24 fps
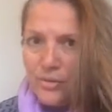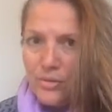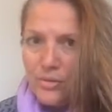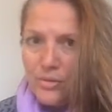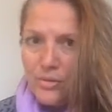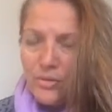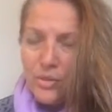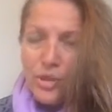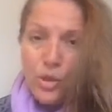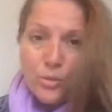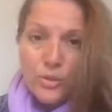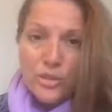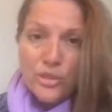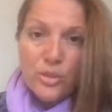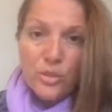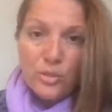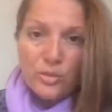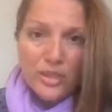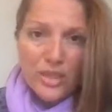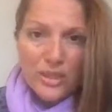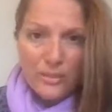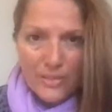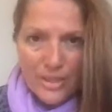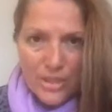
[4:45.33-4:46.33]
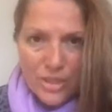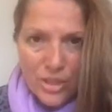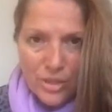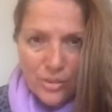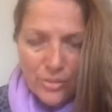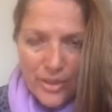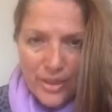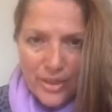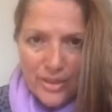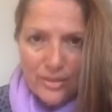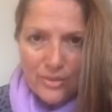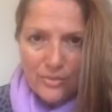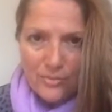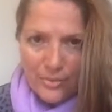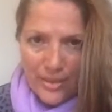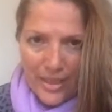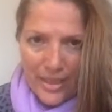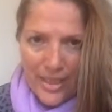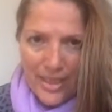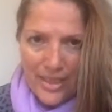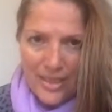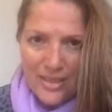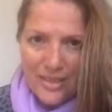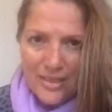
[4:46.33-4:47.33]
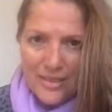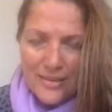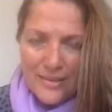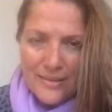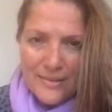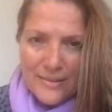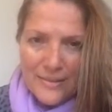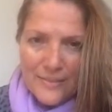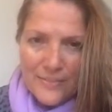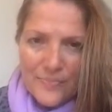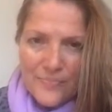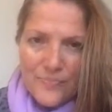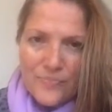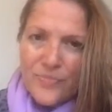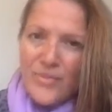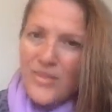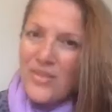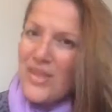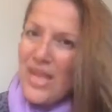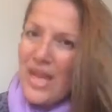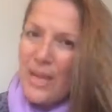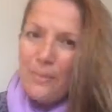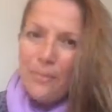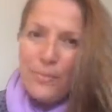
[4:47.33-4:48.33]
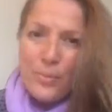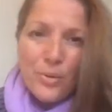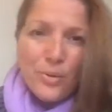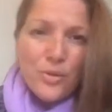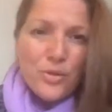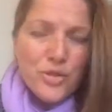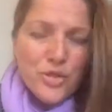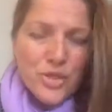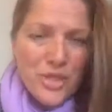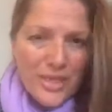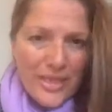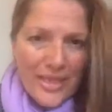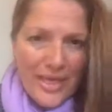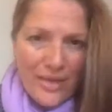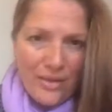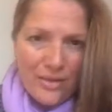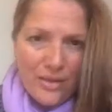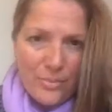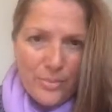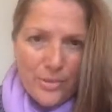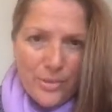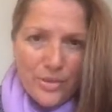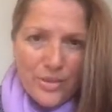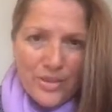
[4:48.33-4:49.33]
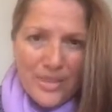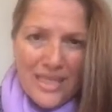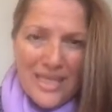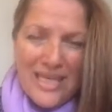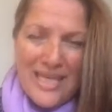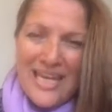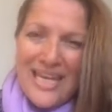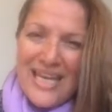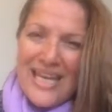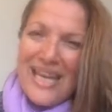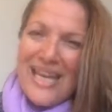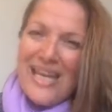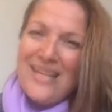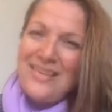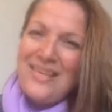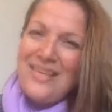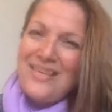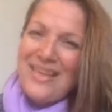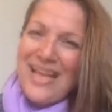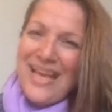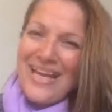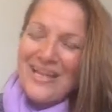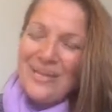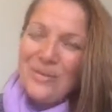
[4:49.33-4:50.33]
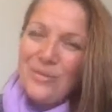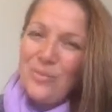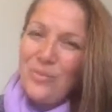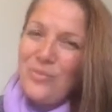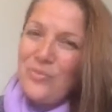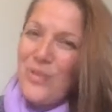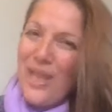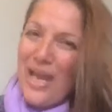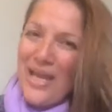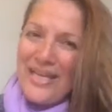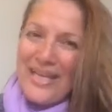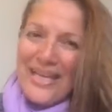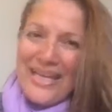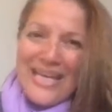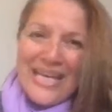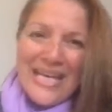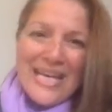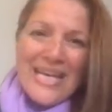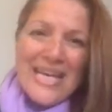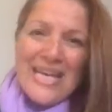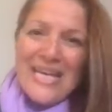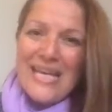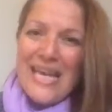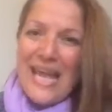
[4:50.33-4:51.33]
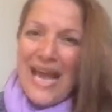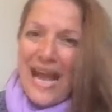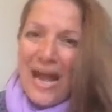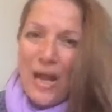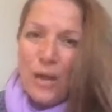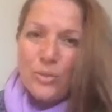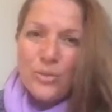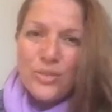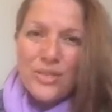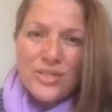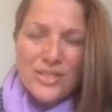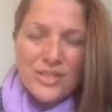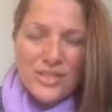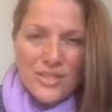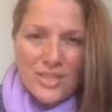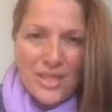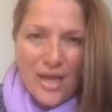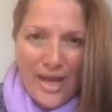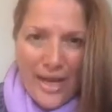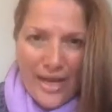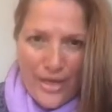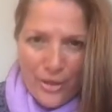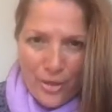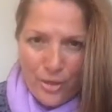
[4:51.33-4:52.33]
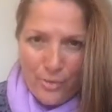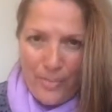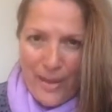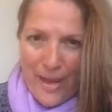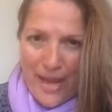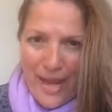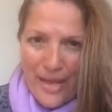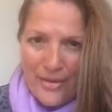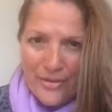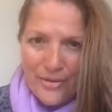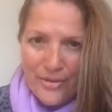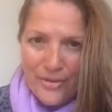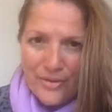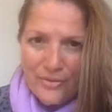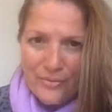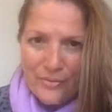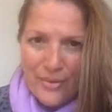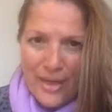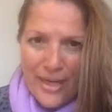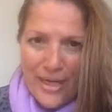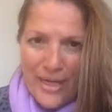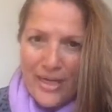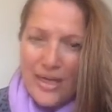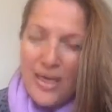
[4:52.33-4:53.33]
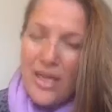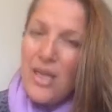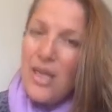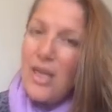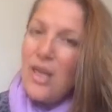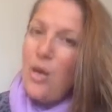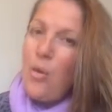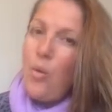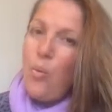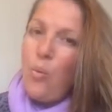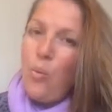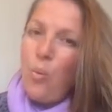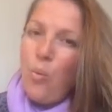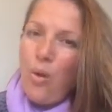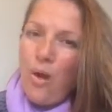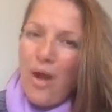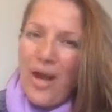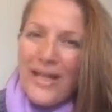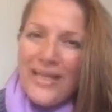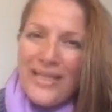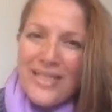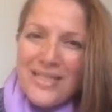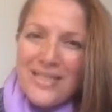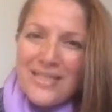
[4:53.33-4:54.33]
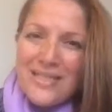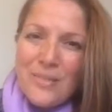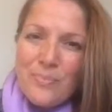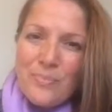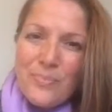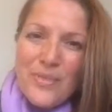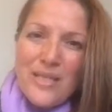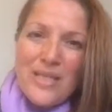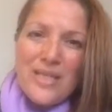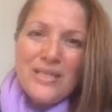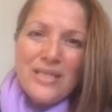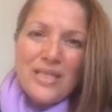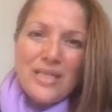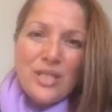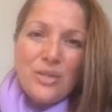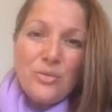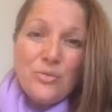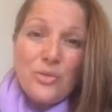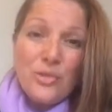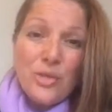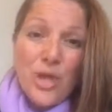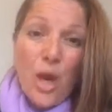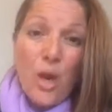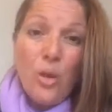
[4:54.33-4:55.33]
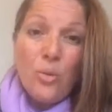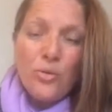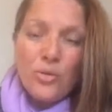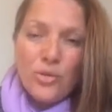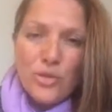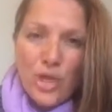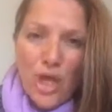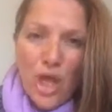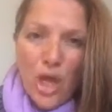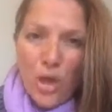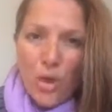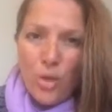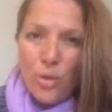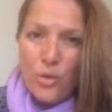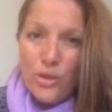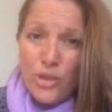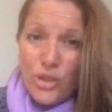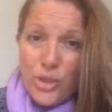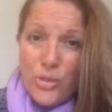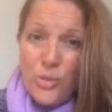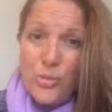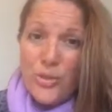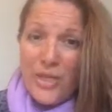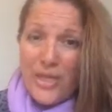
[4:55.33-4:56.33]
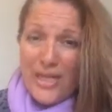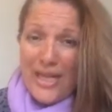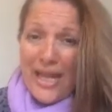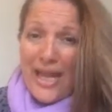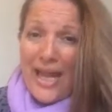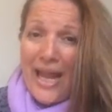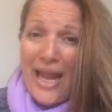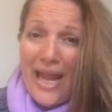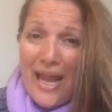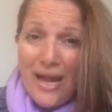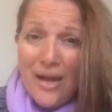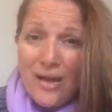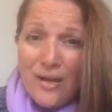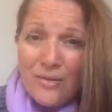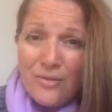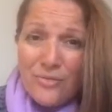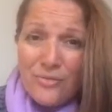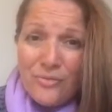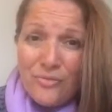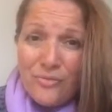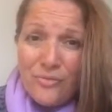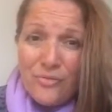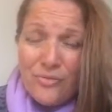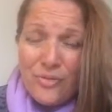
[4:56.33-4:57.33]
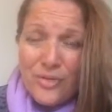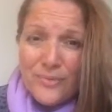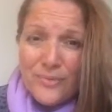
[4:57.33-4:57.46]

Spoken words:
No one's holding me to it, right? That bullshit accountability. And then that in and out desire pattern, right? Wanting something that you don't know you can have